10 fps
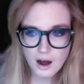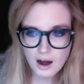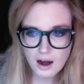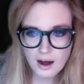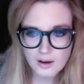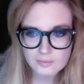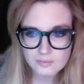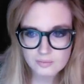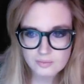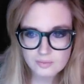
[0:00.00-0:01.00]
Uh,
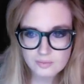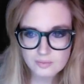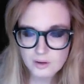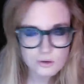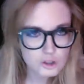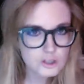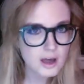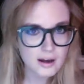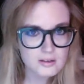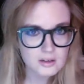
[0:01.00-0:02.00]
it was just
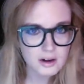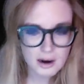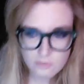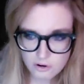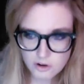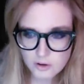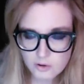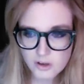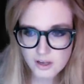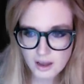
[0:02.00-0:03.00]
excellent. I really,
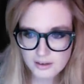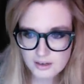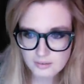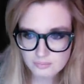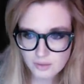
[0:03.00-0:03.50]
really liked it.